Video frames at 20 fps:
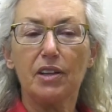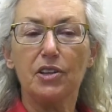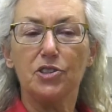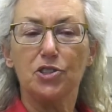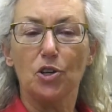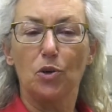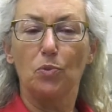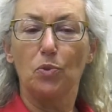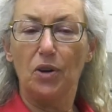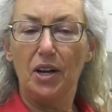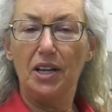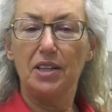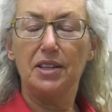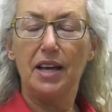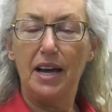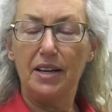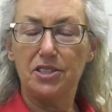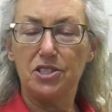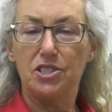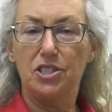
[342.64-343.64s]
So break
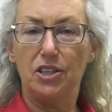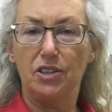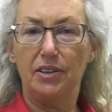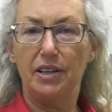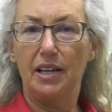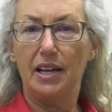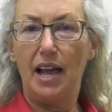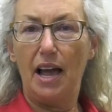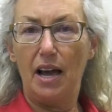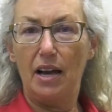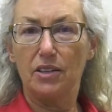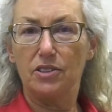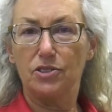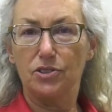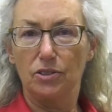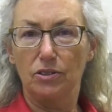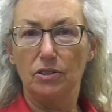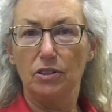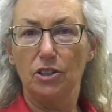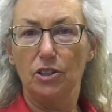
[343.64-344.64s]
that steering
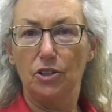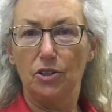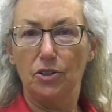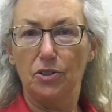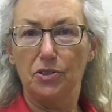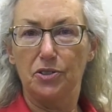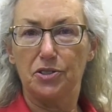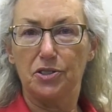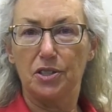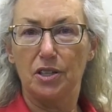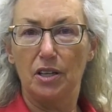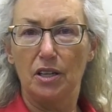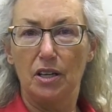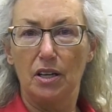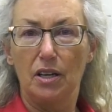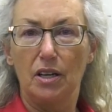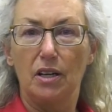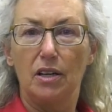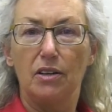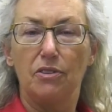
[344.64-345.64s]
axle loose.
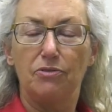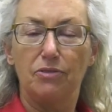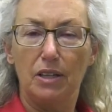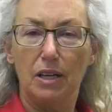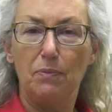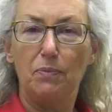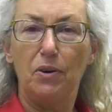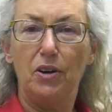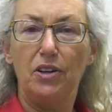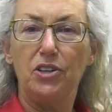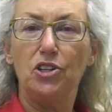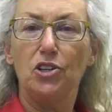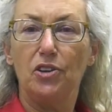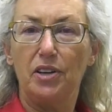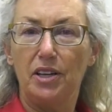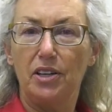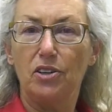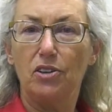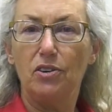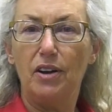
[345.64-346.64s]
Flip on your
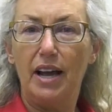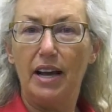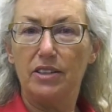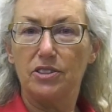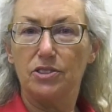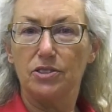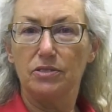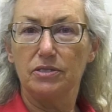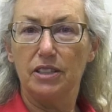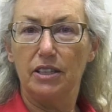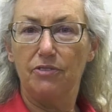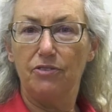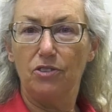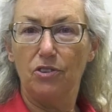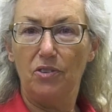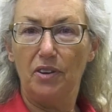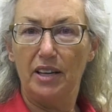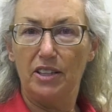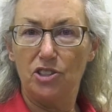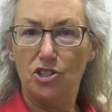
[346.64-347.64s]
inner axle
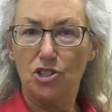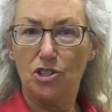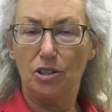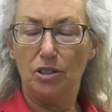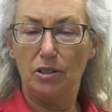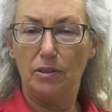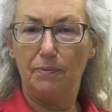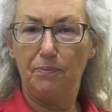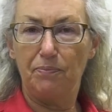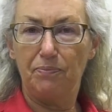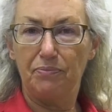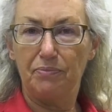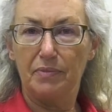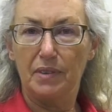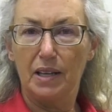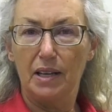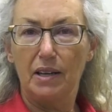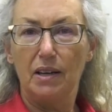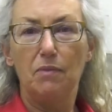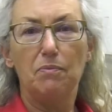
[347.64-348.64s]
differential.
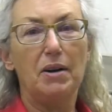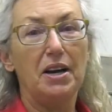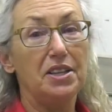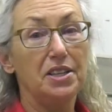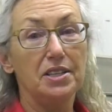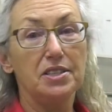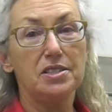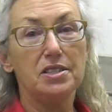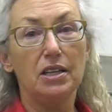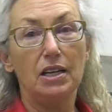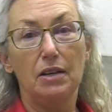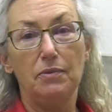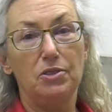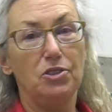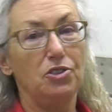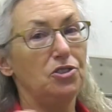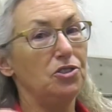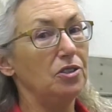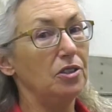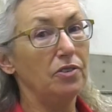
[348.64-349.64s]
By this time
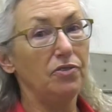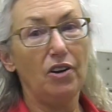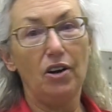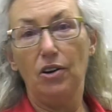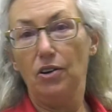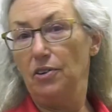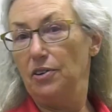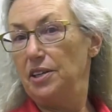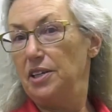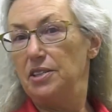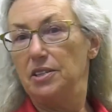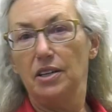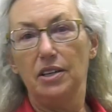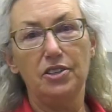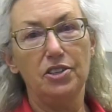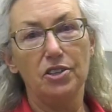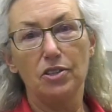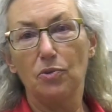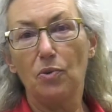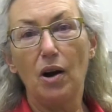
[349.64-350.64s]
you should have already
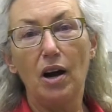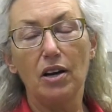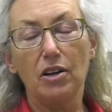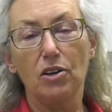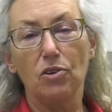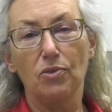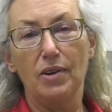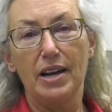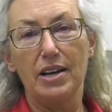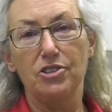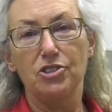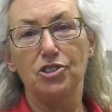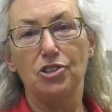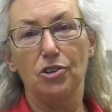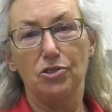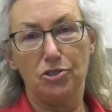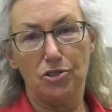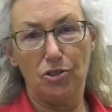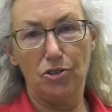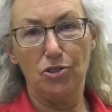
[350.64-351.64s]
done your walk around,
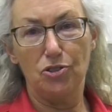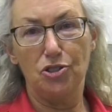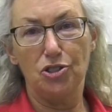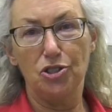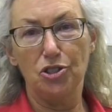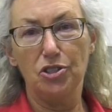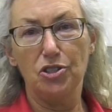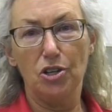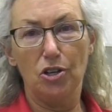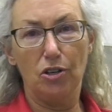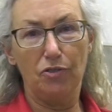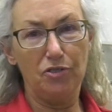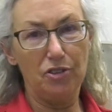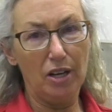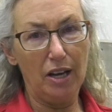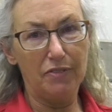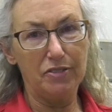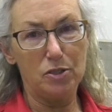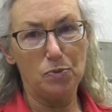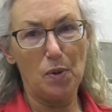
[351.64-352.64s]
so you should know if you
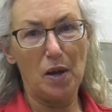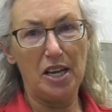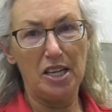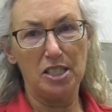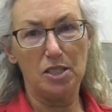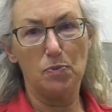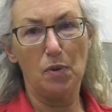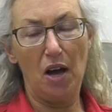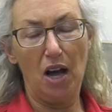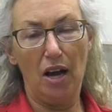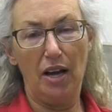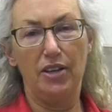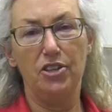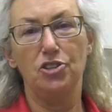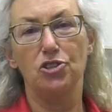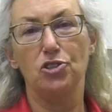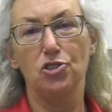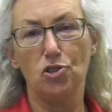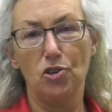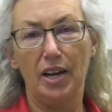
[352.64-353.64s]
have space
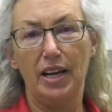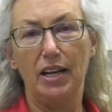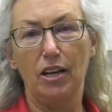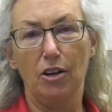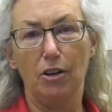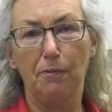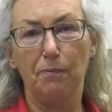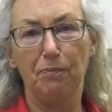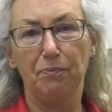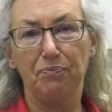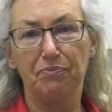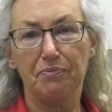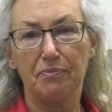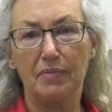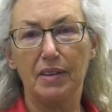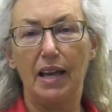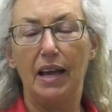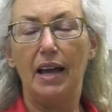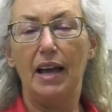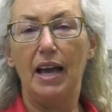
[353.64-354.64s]
behind your trailer,
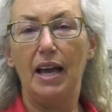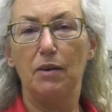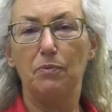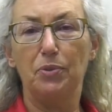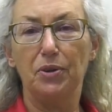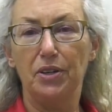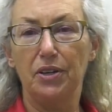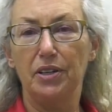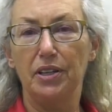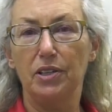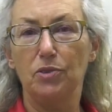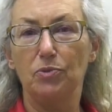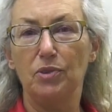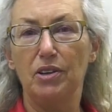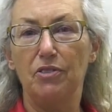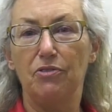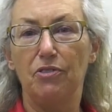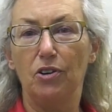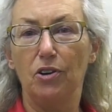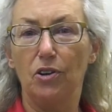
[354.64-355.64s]
and put it in
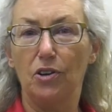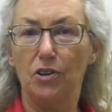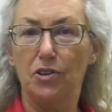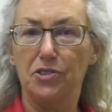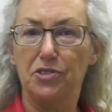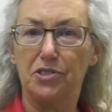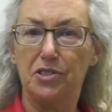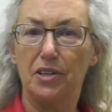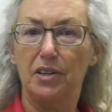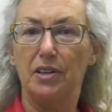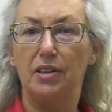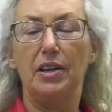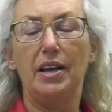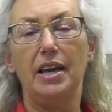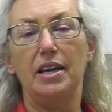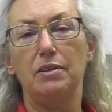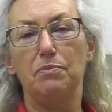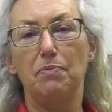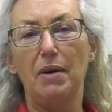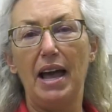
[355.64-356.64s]
reverse
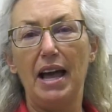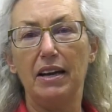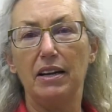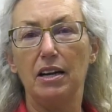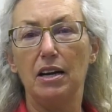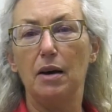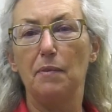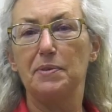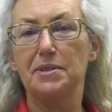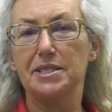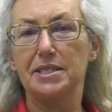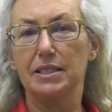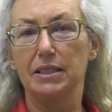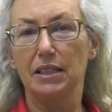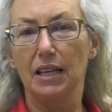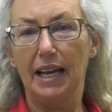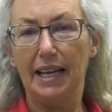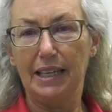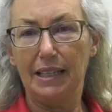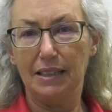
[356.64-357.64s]
and back up
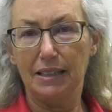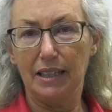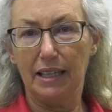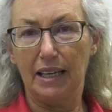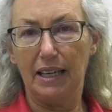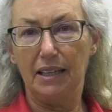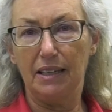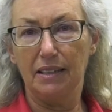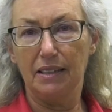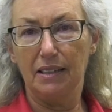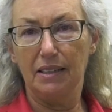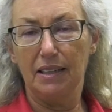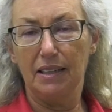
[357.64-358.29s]
slightly.